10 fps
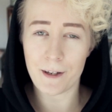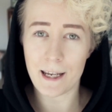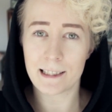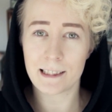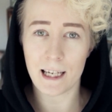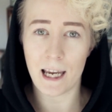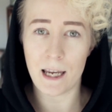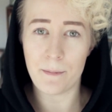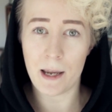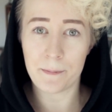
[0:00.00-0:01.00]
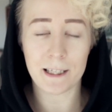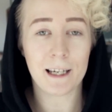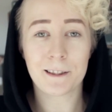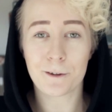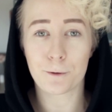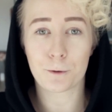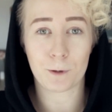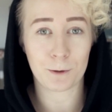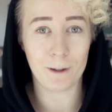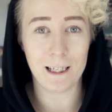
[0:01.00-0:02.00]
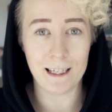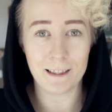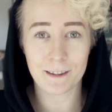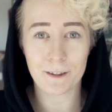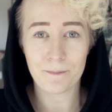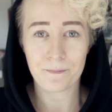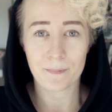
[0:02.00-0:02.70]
next game, Apes Exodus, was released.